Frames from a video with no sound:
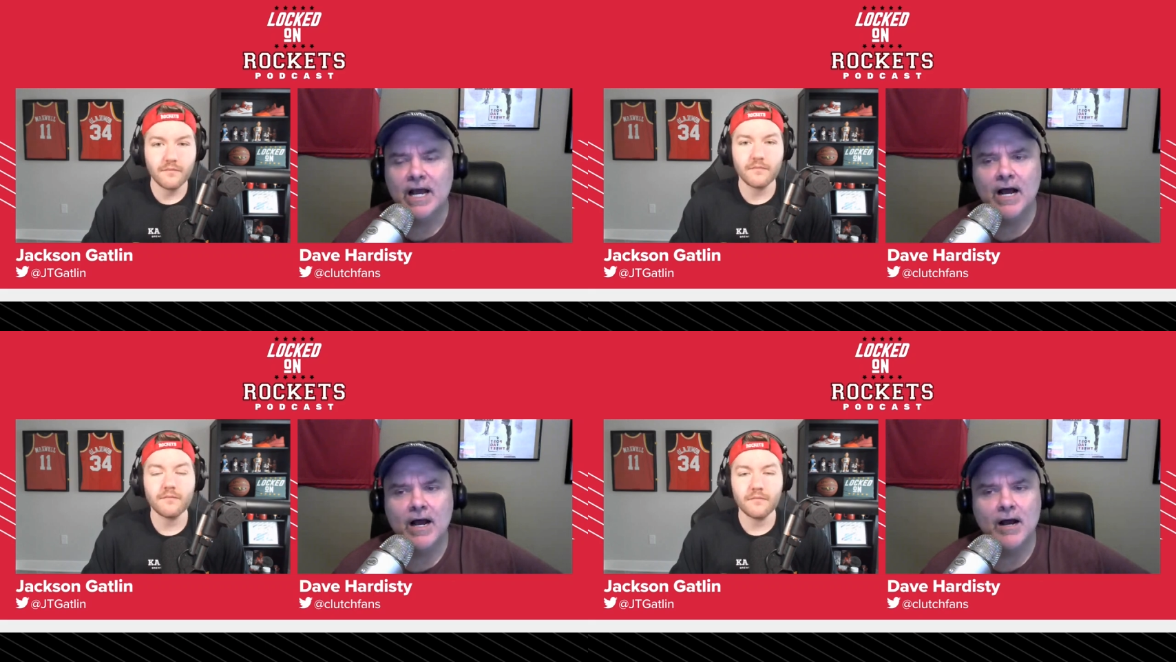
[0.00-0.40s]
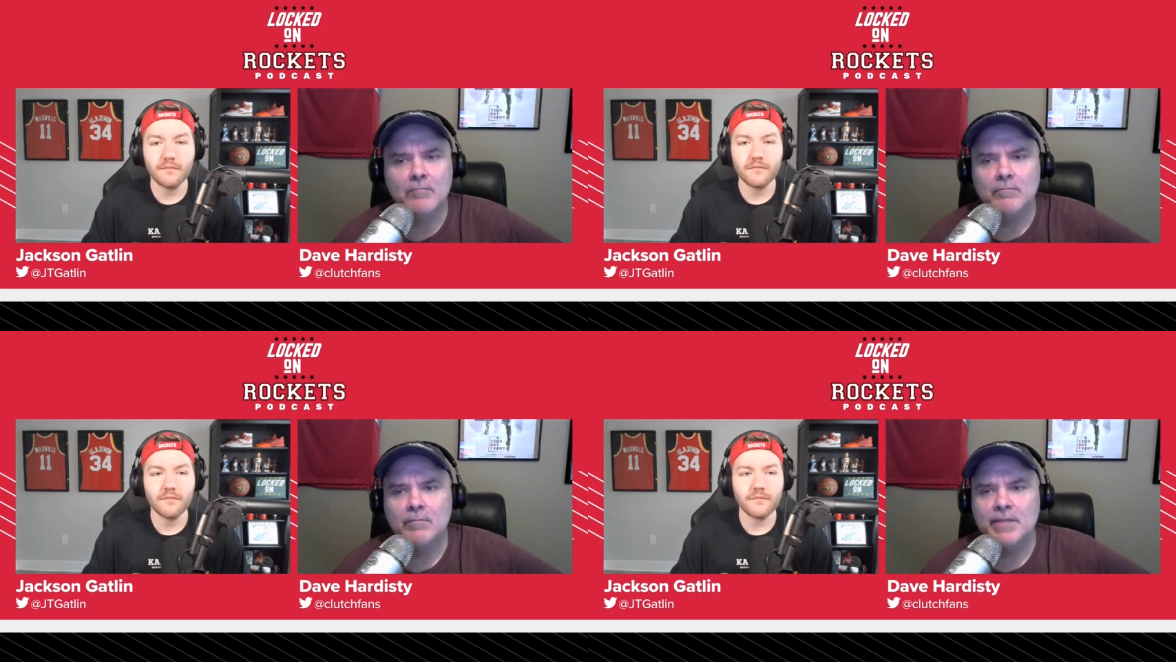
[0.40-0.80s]

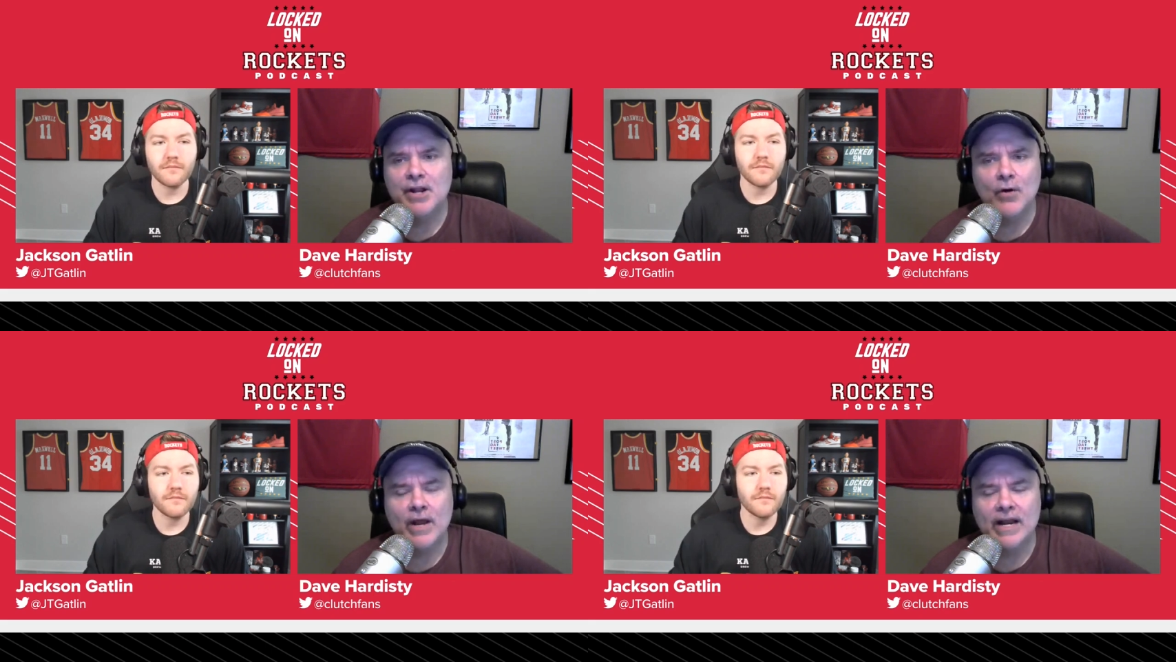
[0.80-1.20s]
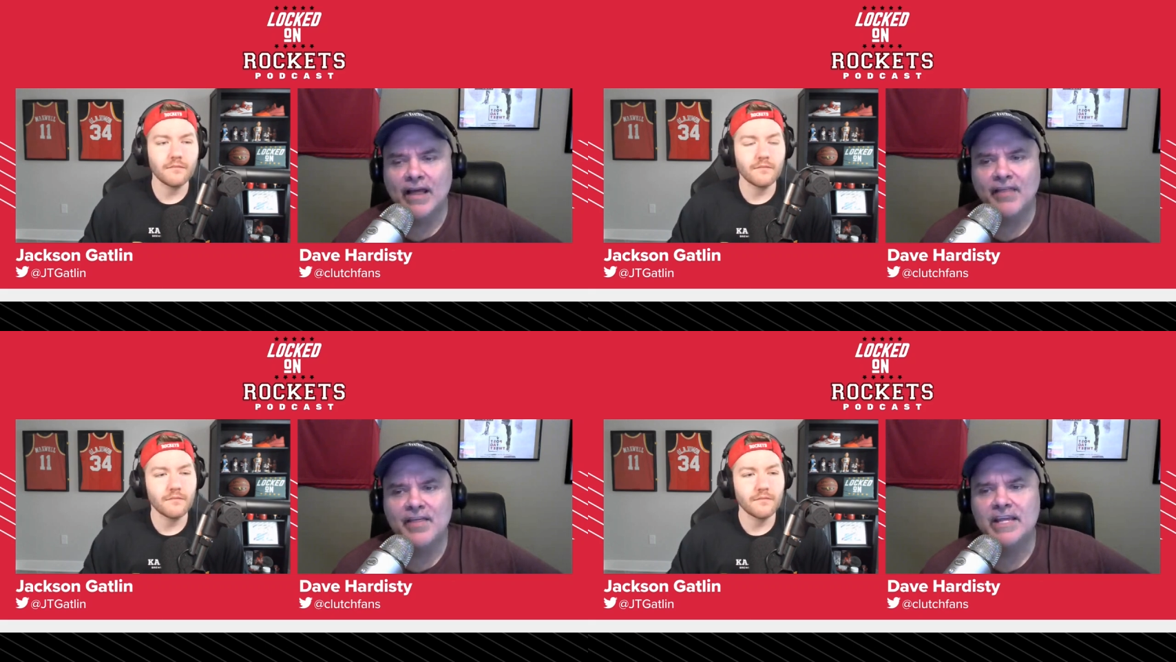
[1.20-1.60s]
Speaker 1: Um, you know, and I,
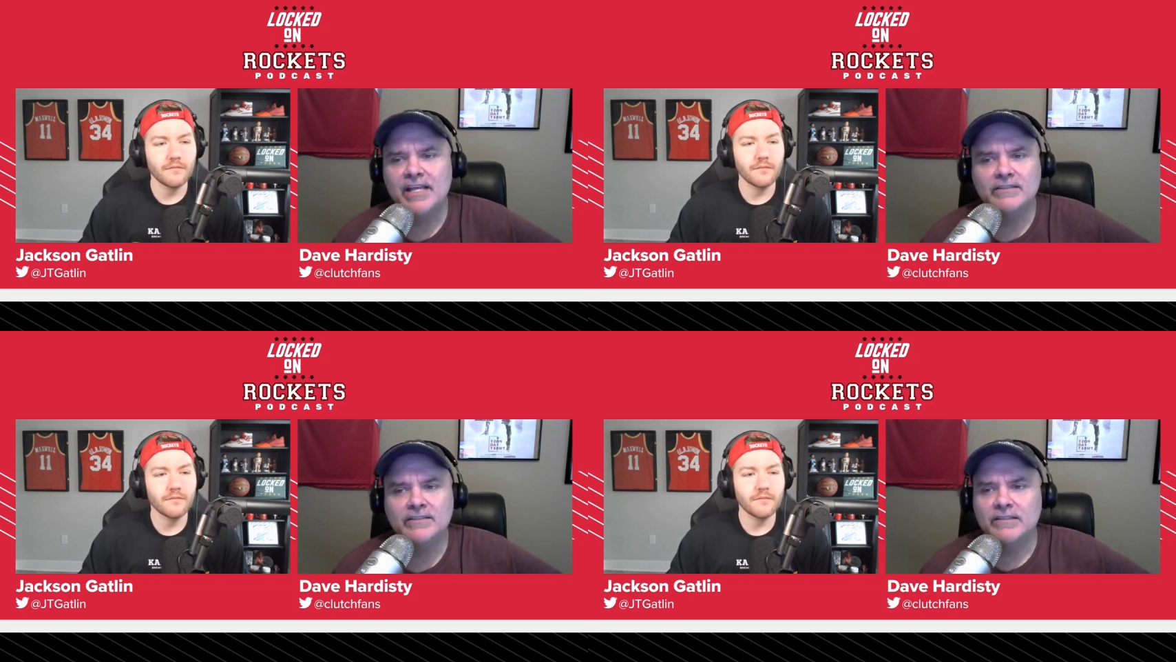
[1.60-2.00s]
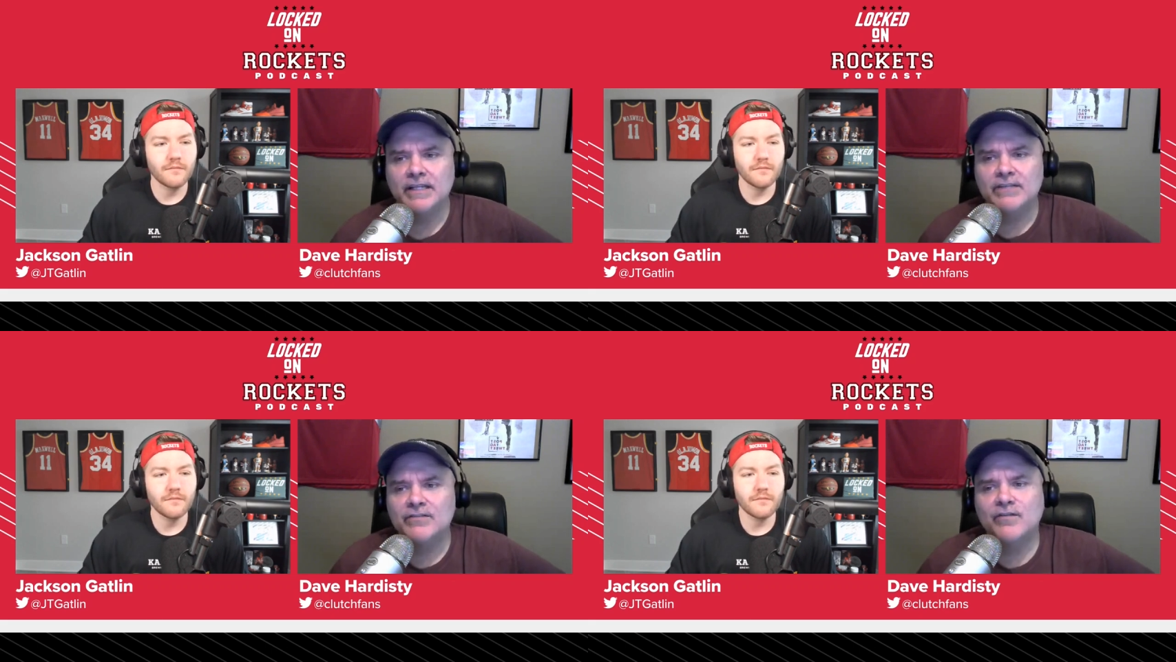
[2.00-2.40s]
I, think his
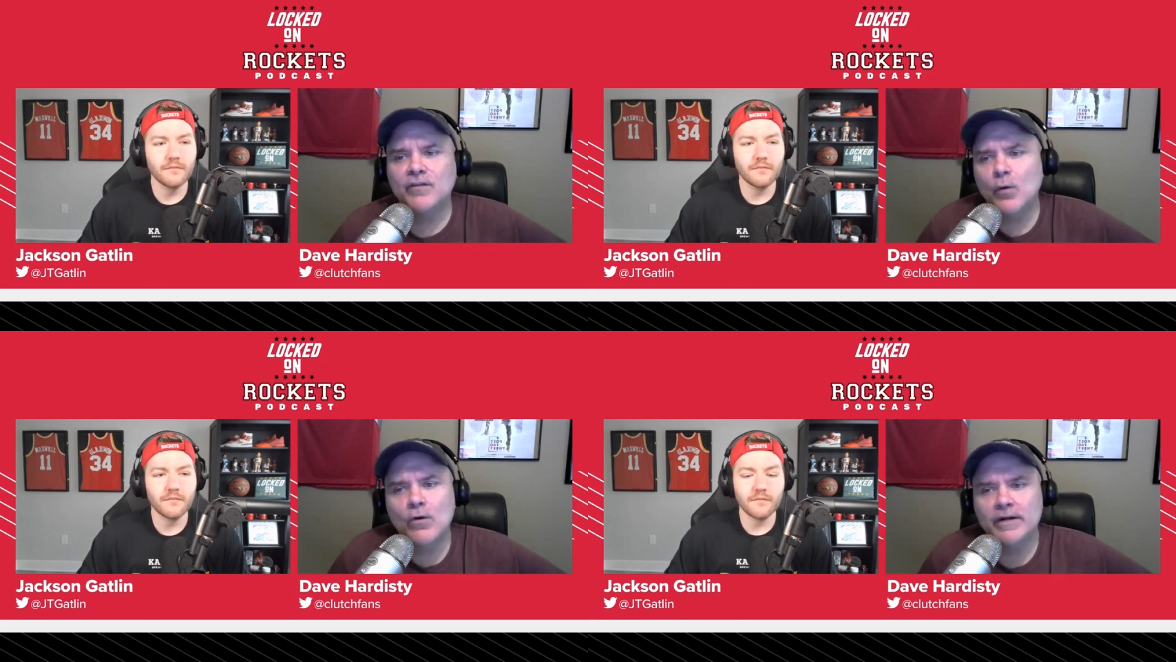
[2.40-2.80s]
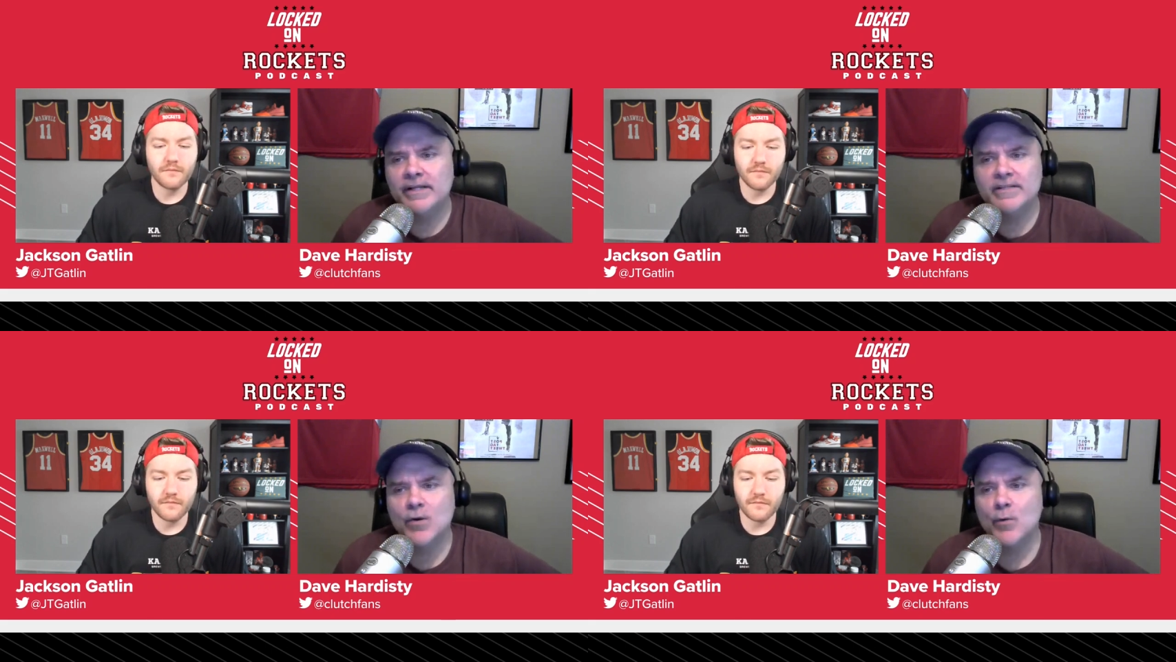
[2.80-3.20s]
his floor
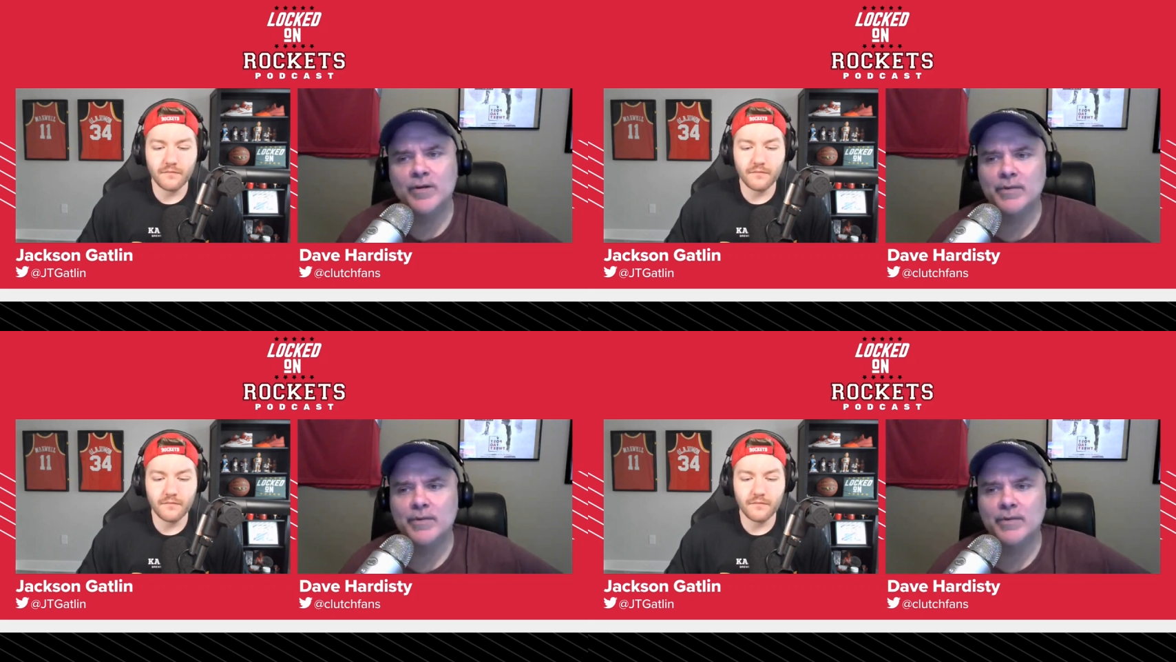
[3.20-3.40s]
is going